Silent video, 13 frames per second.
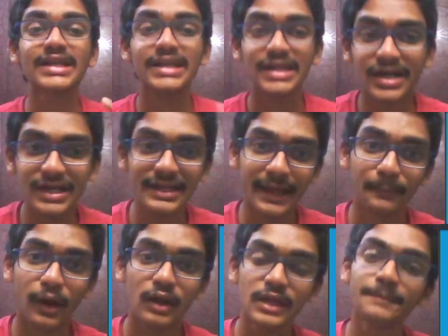to learn
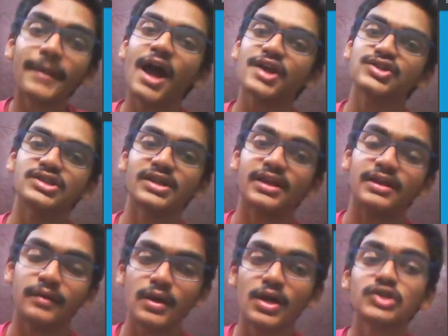about the power
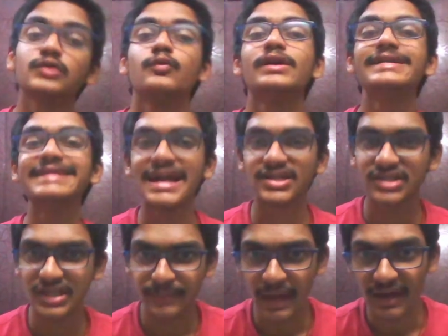sharing. So what is
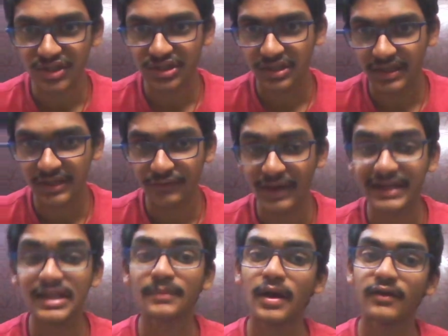actually power sharing,
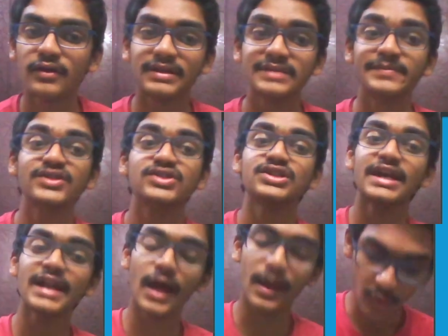why the power must be
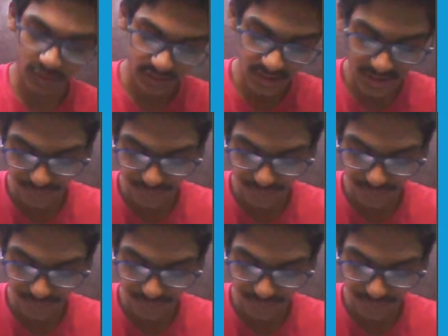shared among the